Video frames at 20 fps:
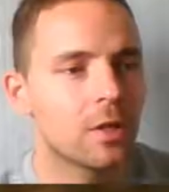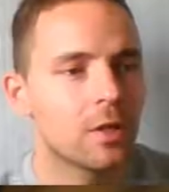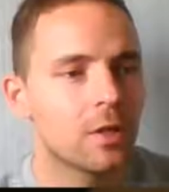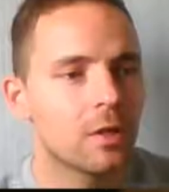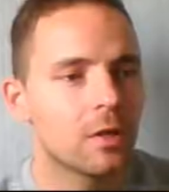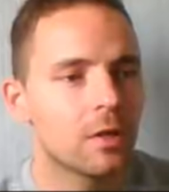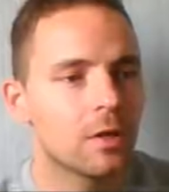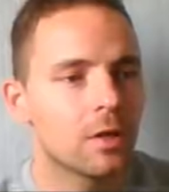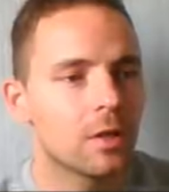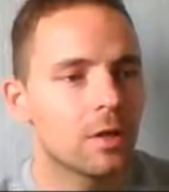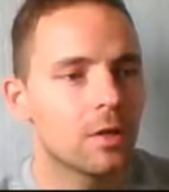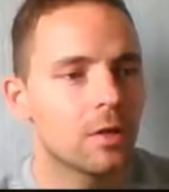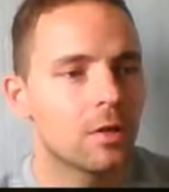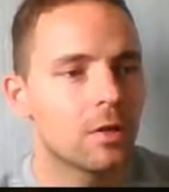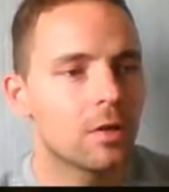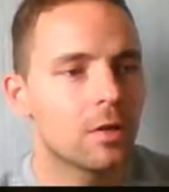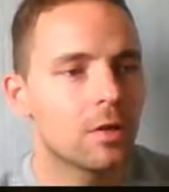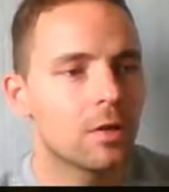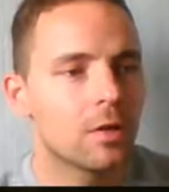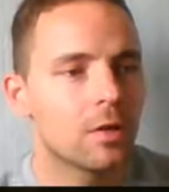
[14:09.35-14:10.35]

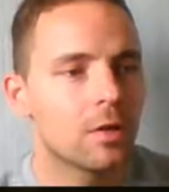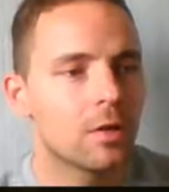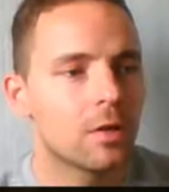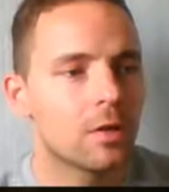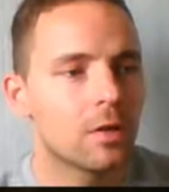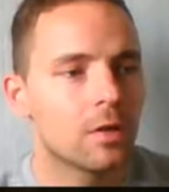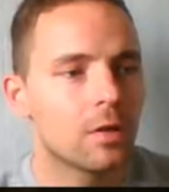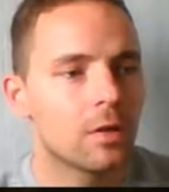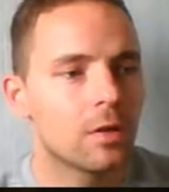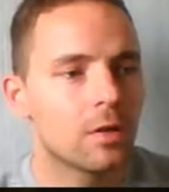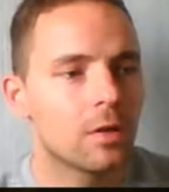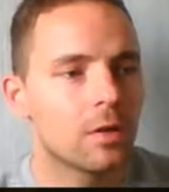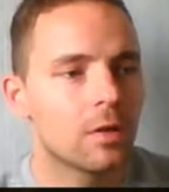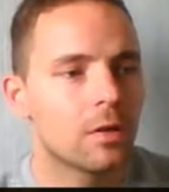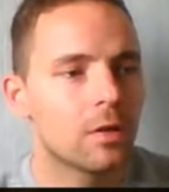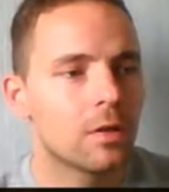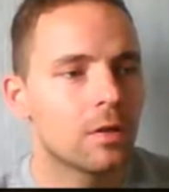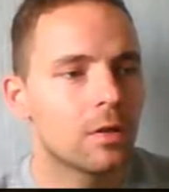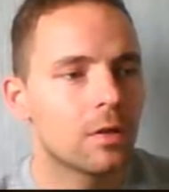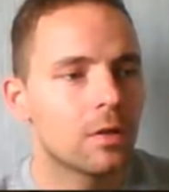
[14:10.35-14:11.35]

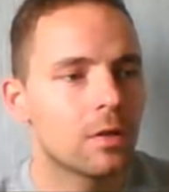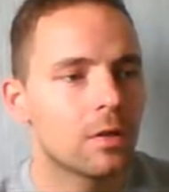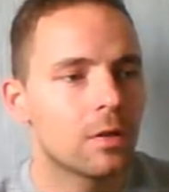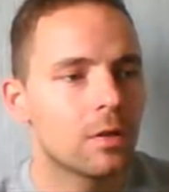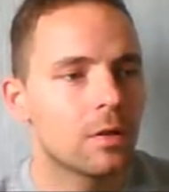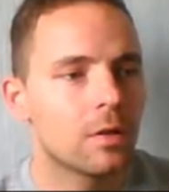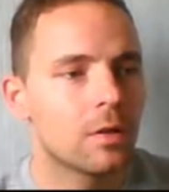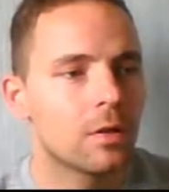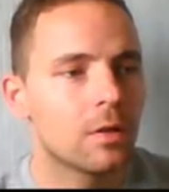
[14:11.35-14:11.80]
No one is speaking in this clip.